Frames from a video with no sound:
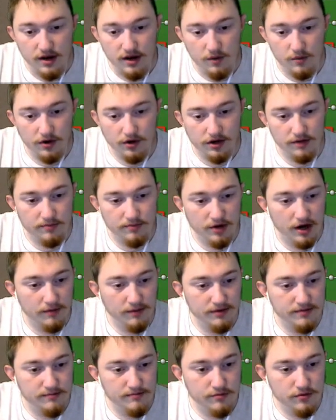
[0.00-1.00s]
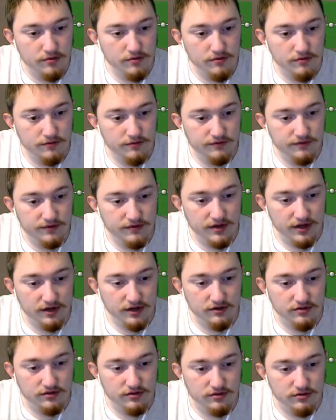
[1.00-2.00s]
We're going to probably move
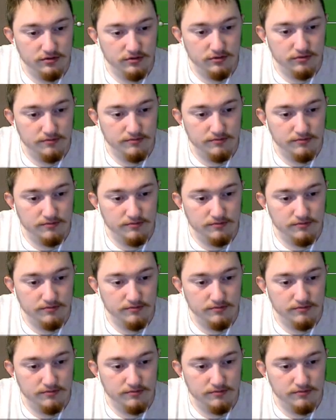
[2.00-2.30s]
into